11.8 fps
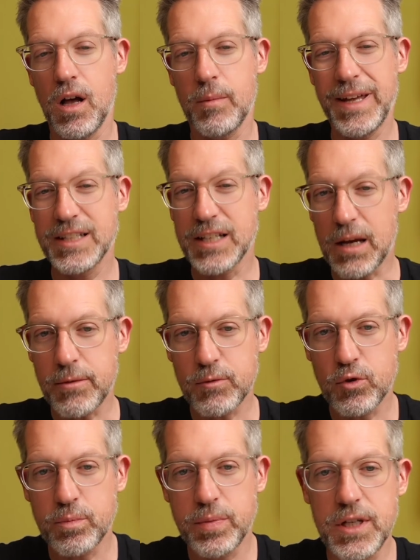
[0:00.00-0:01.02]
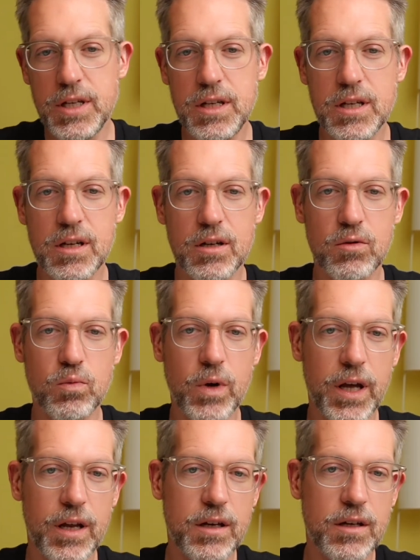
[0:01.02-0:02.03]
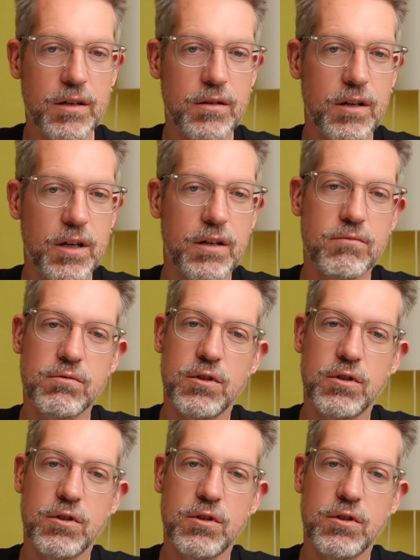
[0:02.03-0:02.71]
an example would be when uh,